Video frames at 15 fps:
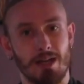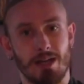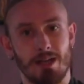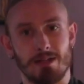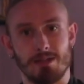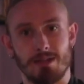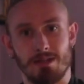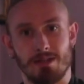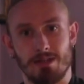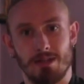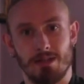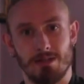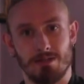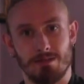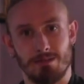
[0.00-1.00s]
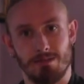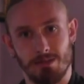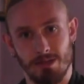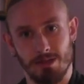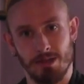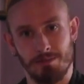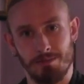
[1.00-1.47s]
and
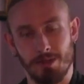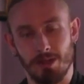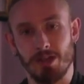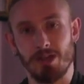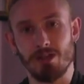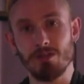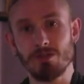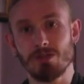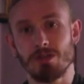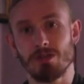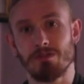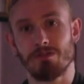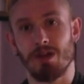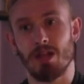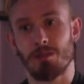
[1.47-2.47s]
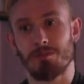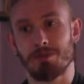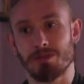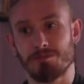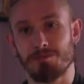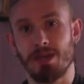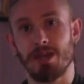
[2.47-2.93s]
an ability you should develop,
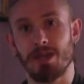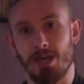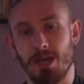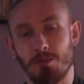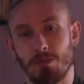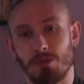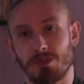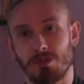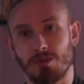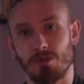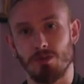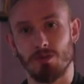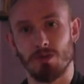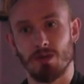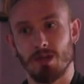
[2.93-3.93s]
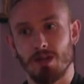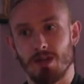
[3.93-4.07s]
is being able to